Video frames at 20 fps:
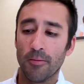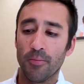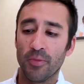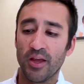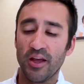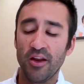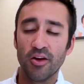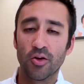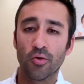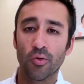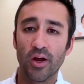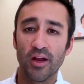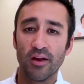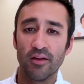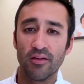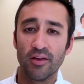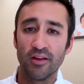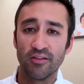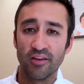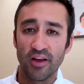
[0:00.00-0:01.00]

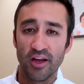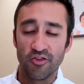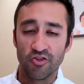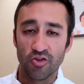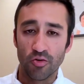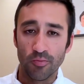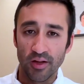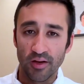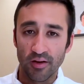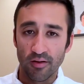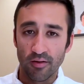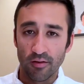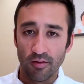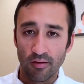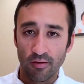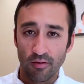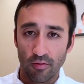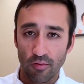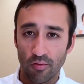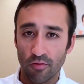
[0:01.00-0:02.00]
integrate these intermittent
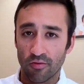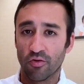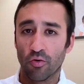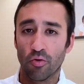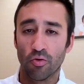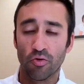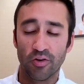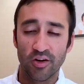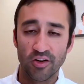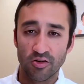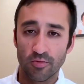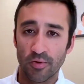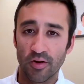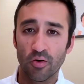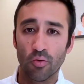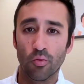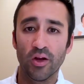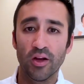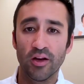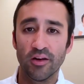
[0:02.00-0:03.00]
solar, intermittent
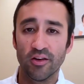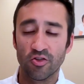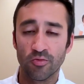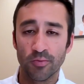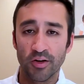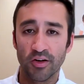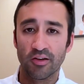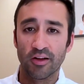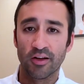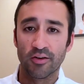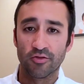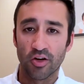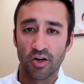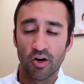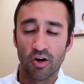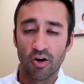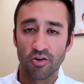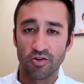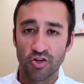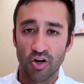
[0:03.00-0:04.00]
wind, intermittent electric
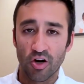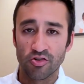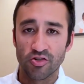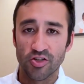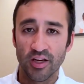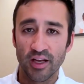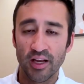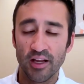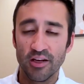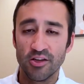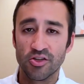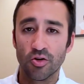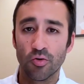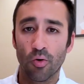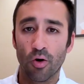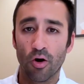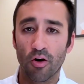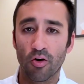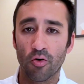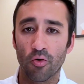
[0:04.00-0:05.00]
car charging into
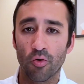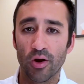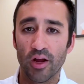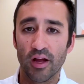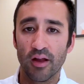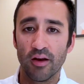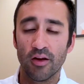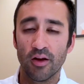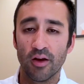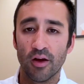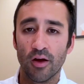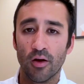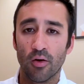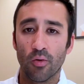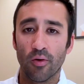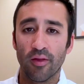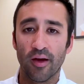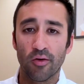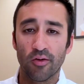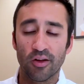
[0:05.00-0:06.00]
our grid
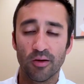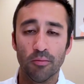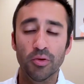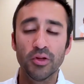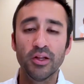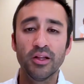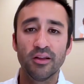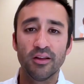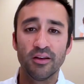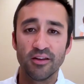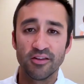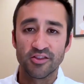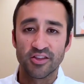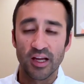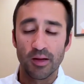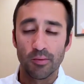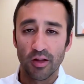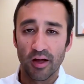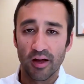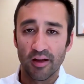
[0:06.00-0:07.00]
without completely
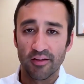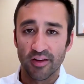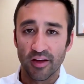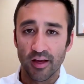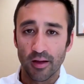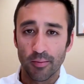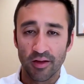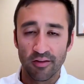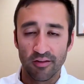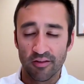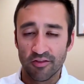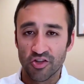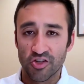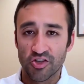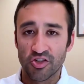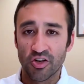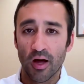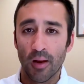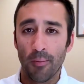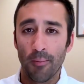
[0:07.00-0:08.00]
destabilizing it, because it's just
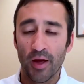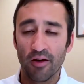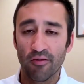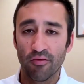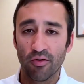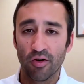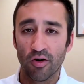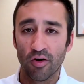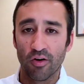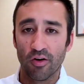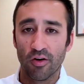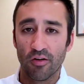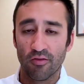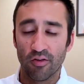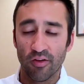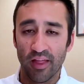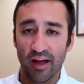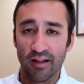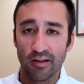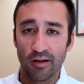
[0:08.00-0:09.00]
not meant for
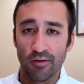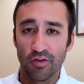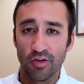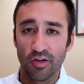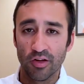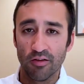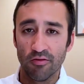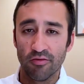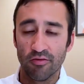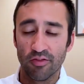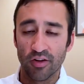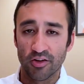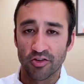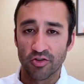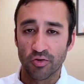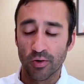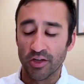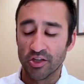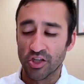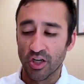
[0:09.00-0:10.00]
that level of
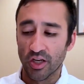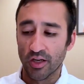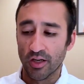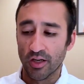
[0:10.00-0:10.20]
fluctuation.